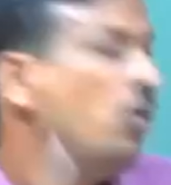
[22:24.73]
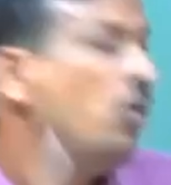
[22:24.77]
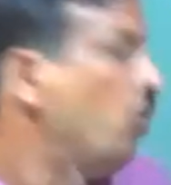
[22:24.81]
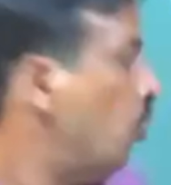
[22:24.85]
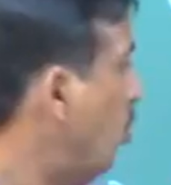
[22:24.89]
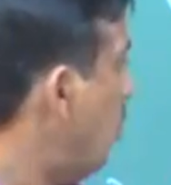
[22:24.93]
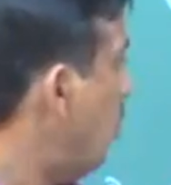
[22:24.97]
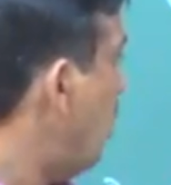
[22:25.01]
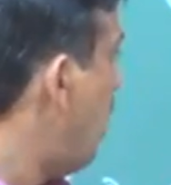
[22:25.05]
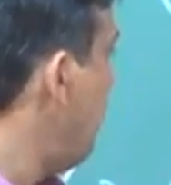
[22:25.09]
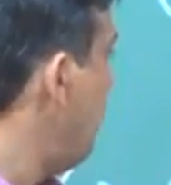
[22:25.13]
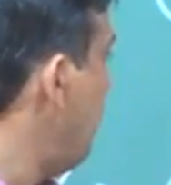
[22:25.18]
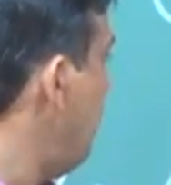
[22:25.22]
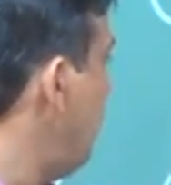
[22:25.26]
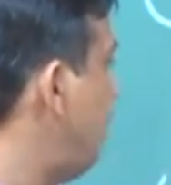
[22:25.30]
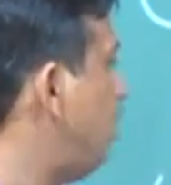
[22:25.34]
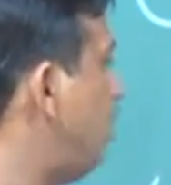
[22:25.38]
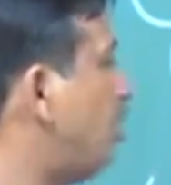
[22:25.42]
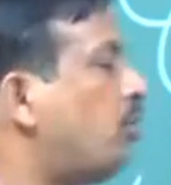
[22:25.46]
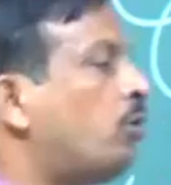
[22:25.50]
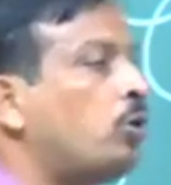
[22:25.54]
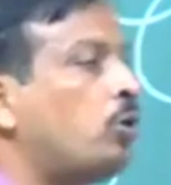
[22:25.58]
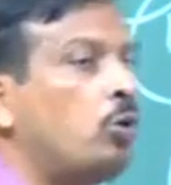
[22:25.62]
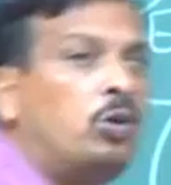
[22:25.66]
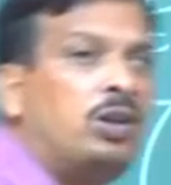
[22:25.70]
One is
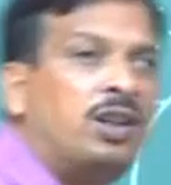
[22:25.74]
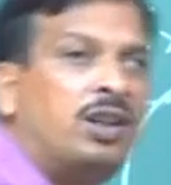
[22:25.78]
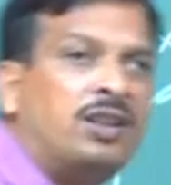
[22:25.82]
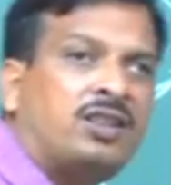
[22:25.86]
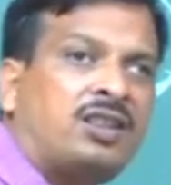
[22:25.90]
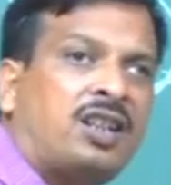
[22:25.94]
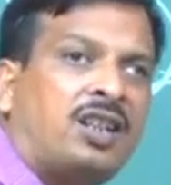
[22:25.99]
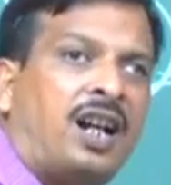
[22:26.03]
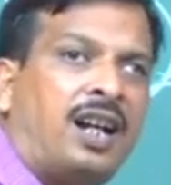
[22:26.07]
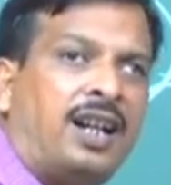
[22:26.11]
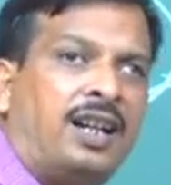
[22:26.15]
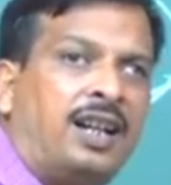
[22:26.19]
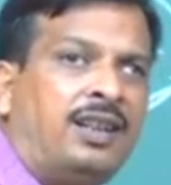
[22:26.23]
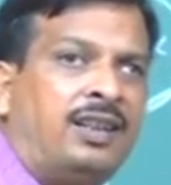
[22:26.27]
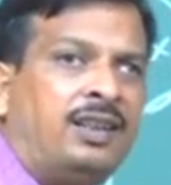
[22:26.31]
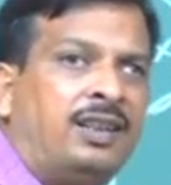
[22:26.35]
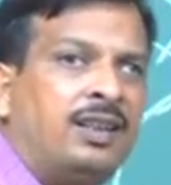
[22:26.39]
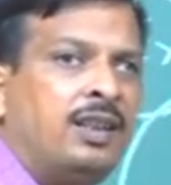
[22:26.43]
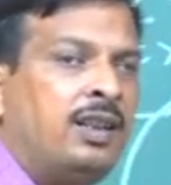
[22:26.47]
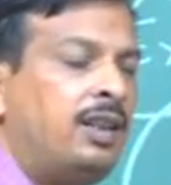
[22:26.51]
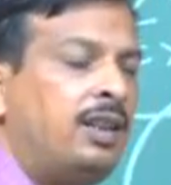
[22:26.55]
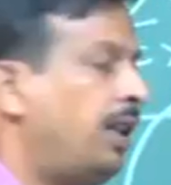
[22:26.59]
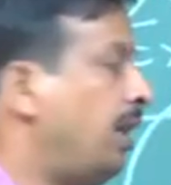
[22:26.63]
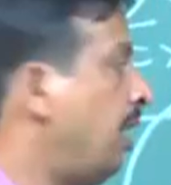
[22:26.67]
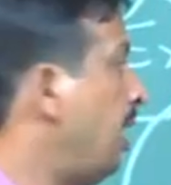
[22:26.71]
student side,
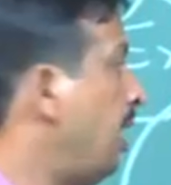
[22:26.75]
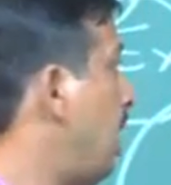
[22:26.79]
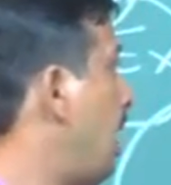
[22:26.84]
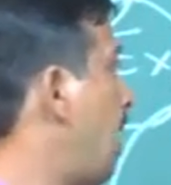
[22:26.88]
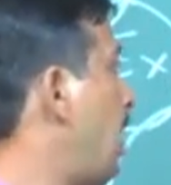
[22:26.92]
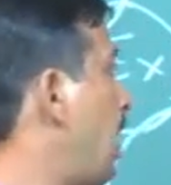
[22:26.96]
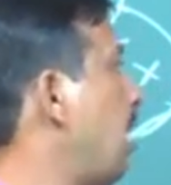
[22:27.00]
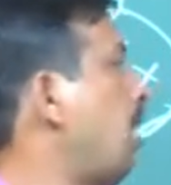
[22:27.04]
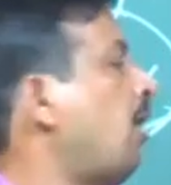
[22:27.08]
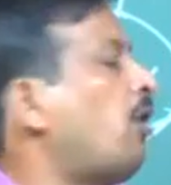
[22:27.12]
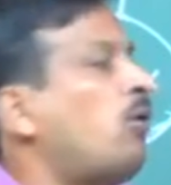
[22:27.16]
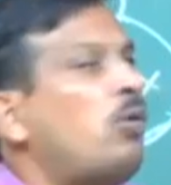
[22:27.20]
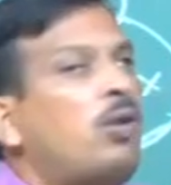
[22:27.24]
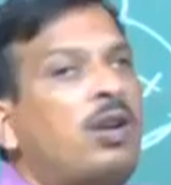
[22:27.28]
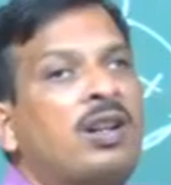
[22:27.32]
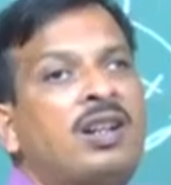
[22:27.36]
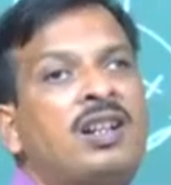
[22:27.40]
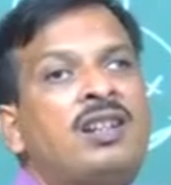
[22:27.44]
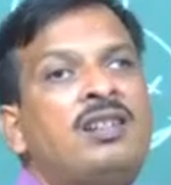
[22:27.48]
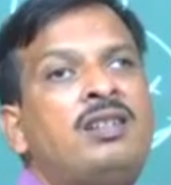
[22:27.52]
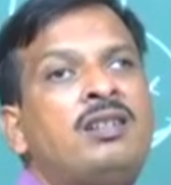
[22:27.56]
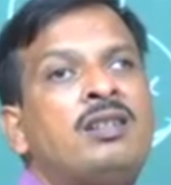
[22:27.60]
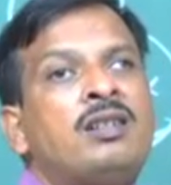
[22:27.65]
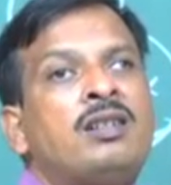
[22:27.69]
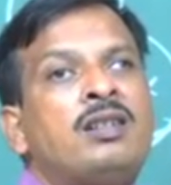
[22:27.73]
another one
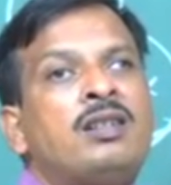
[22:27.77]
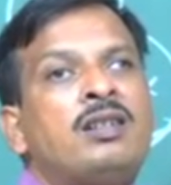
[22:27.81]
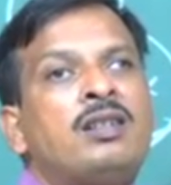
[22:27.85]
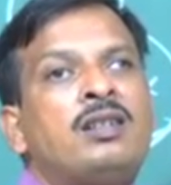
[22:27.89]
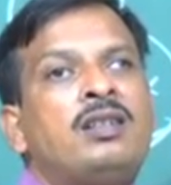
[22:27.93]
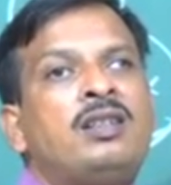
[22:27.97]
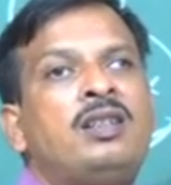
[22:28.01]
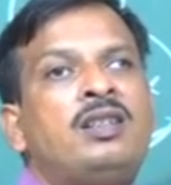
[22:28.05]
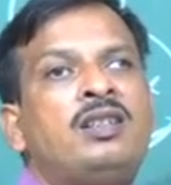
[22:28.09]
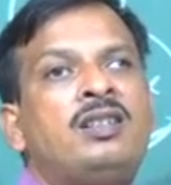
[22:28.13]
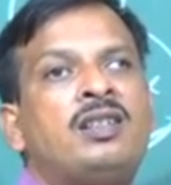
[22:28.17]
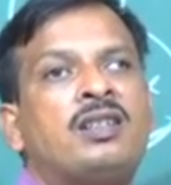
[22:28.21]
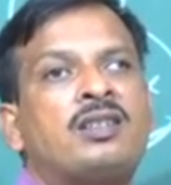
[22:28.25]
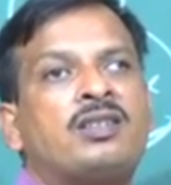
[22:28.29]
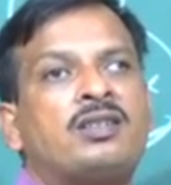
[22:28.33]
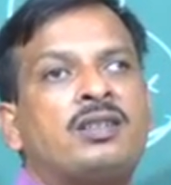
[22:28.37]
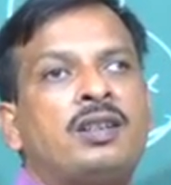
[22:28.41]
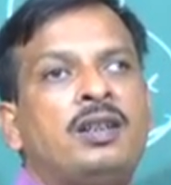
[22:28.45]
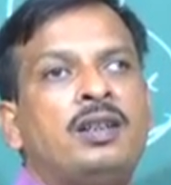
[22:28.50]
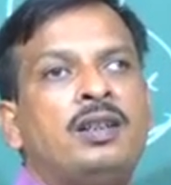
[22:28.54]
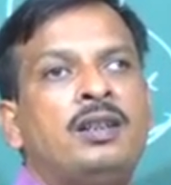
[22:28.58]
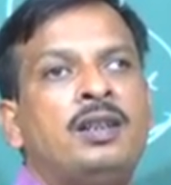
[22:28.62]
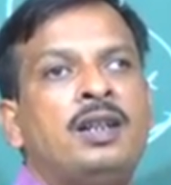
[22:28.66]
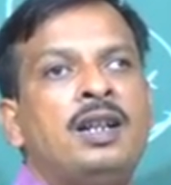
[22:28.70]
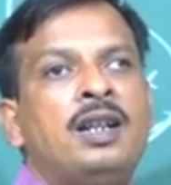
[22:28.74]
is teacher
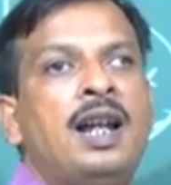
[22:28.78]
side.